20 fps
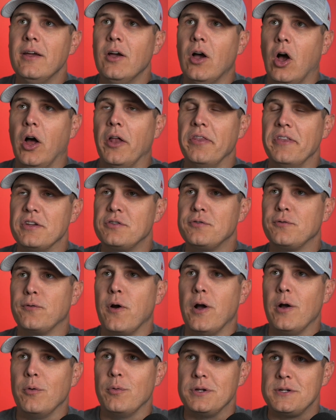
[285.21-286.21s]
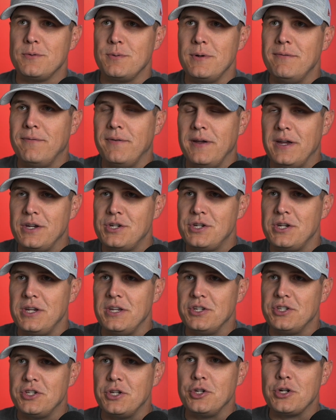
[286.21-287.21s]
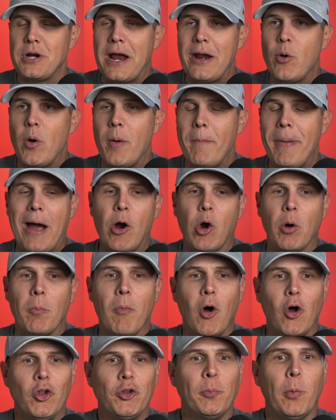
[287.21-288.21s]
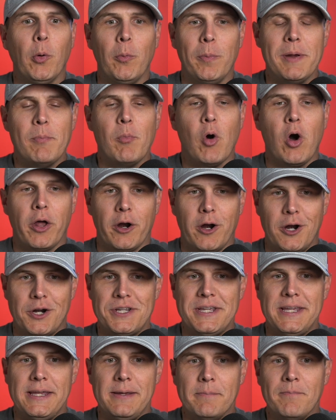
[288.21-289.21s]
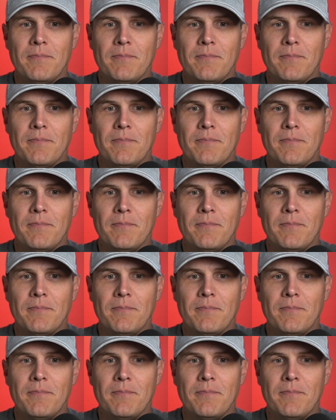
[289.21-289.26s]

on this front with Sweetfish is to try to empower multiple people on our team.